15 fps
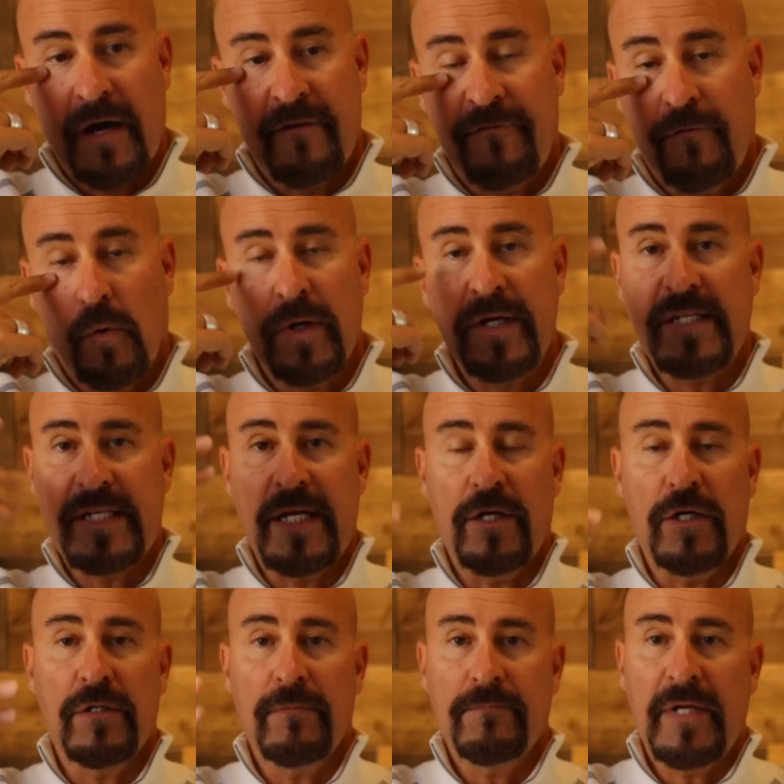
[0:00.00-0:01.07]
for a
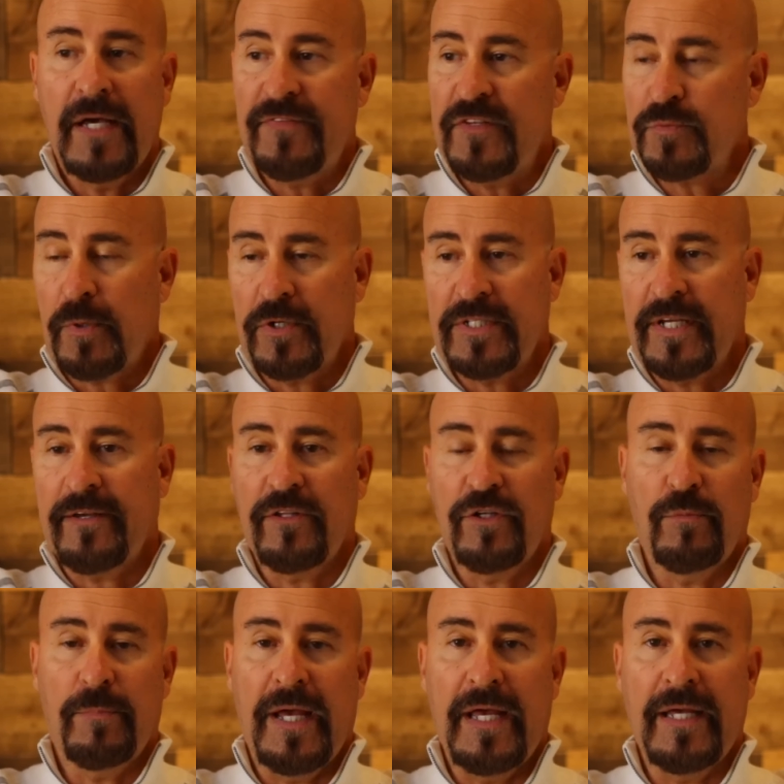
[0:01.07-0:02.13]
year at this
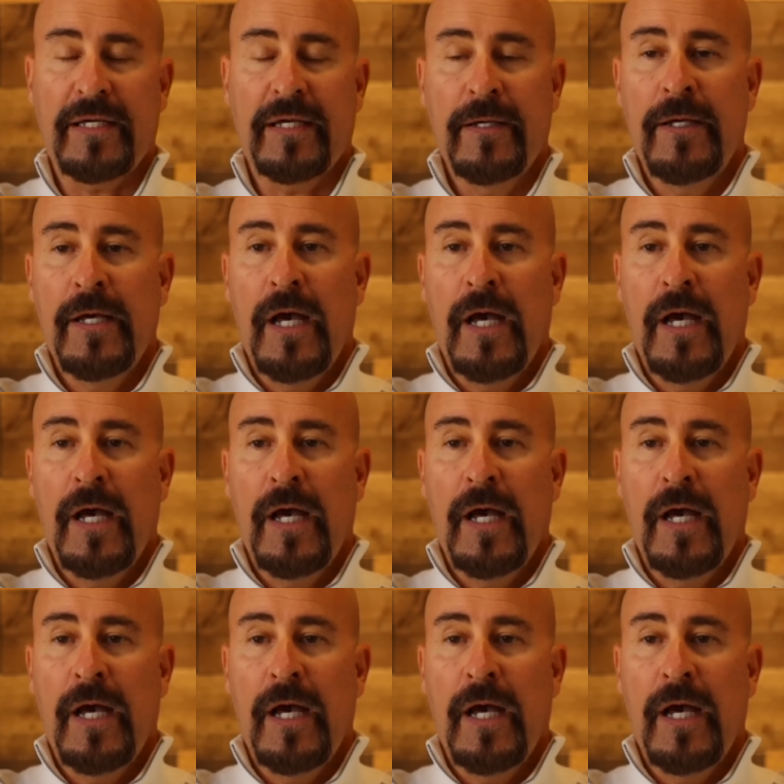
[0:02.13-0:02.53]
particular bank,